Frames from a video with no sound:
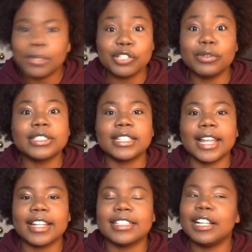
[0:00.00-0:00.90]
but she wasn't
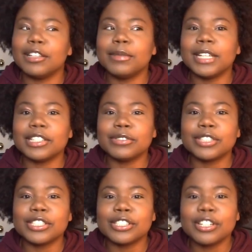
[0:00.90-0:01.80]
like telling me that she was
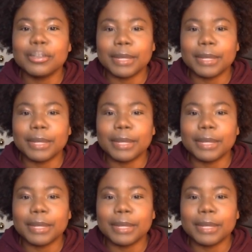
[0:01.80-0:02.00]
concerned.